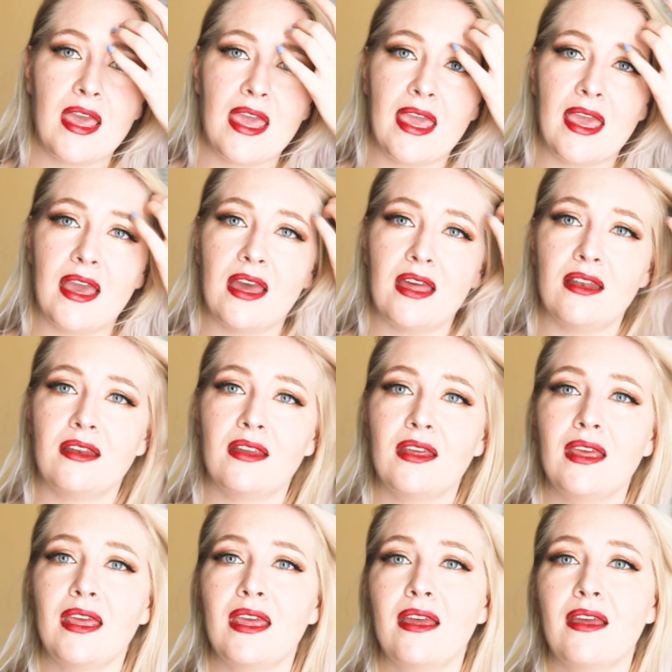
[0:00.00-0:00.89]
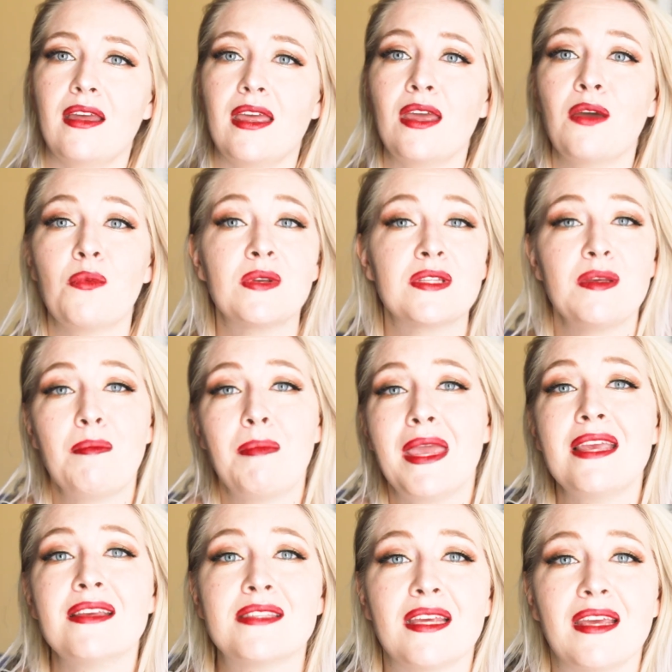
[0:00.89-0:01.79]
And it was
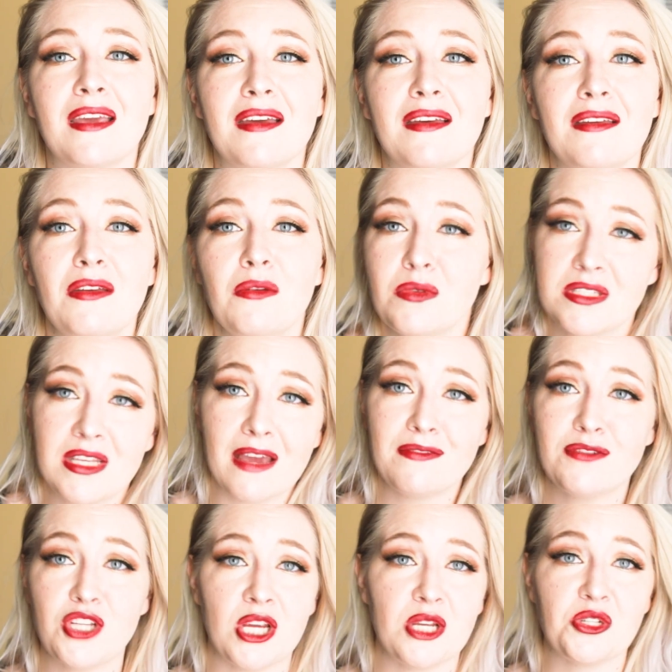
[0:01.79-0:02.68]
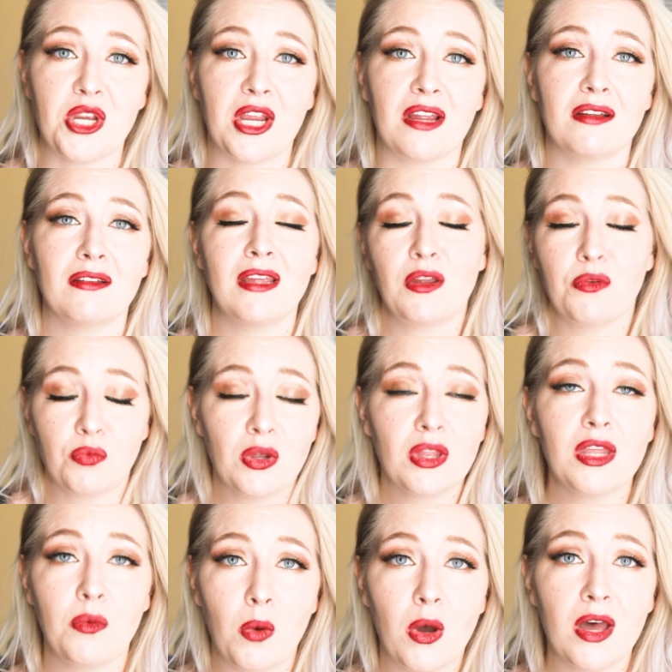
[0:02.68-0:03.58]
amazing. It was life-changing. It
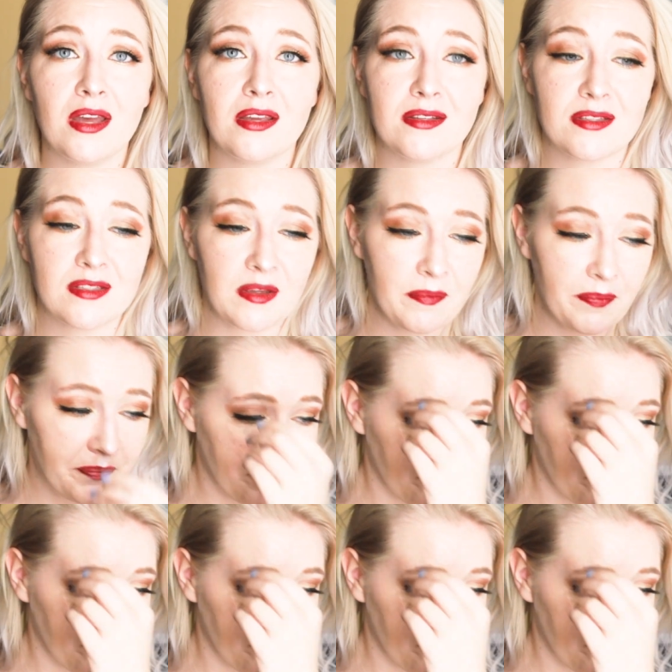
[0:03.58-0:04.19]
really was.